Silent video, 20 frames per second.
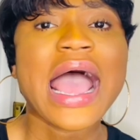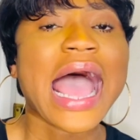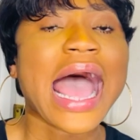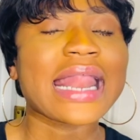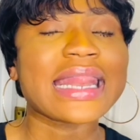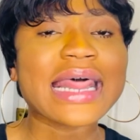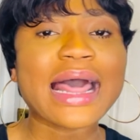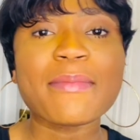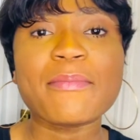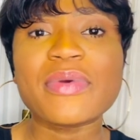
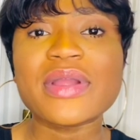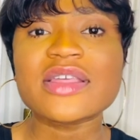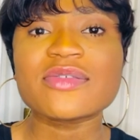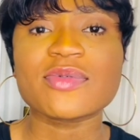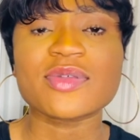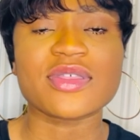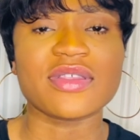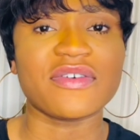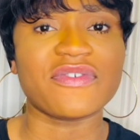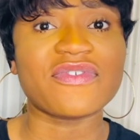And that brings
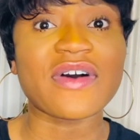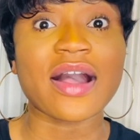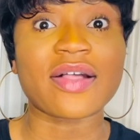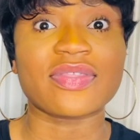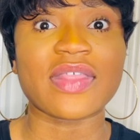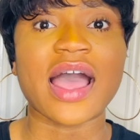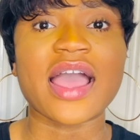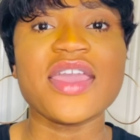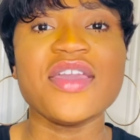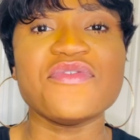me to the fact
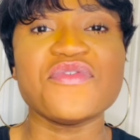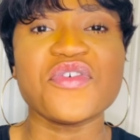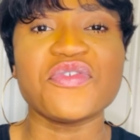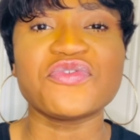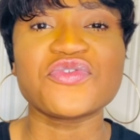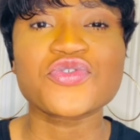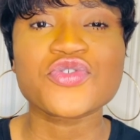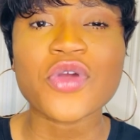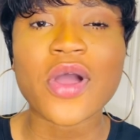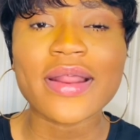that if
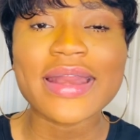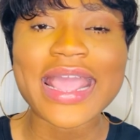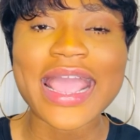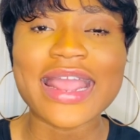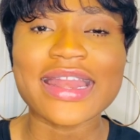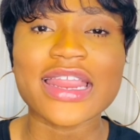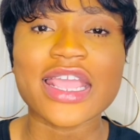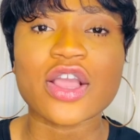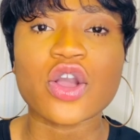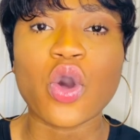you've done
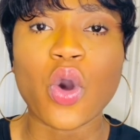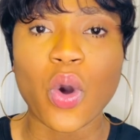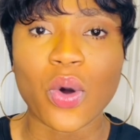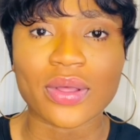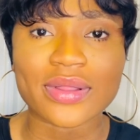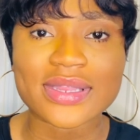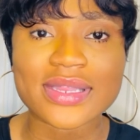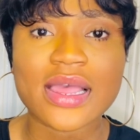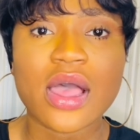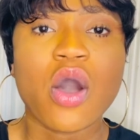any
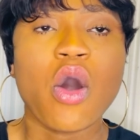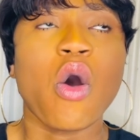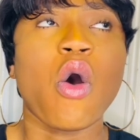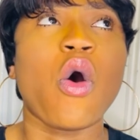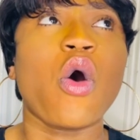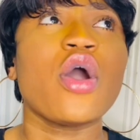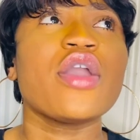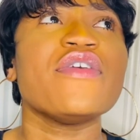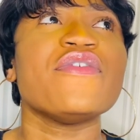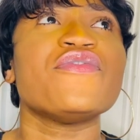course
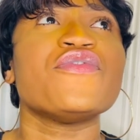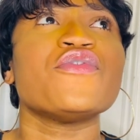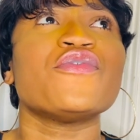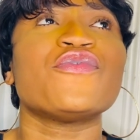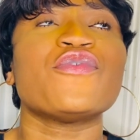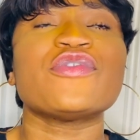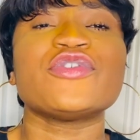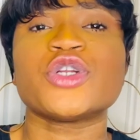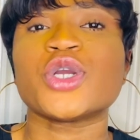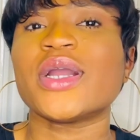or if
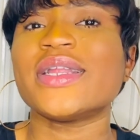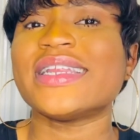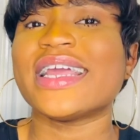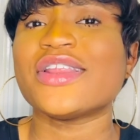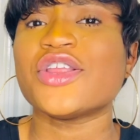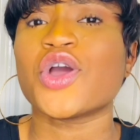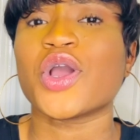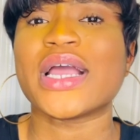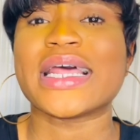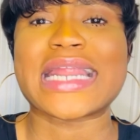you've joined
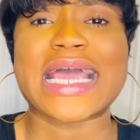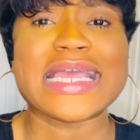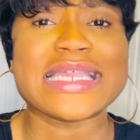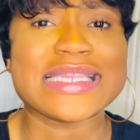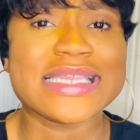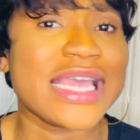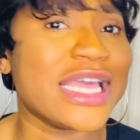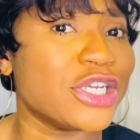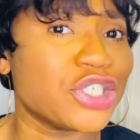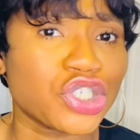any
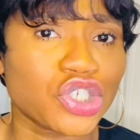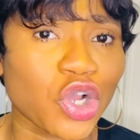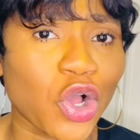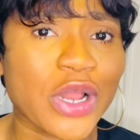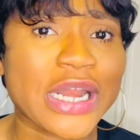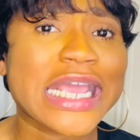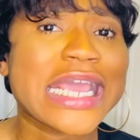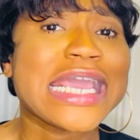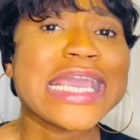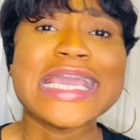
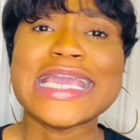organization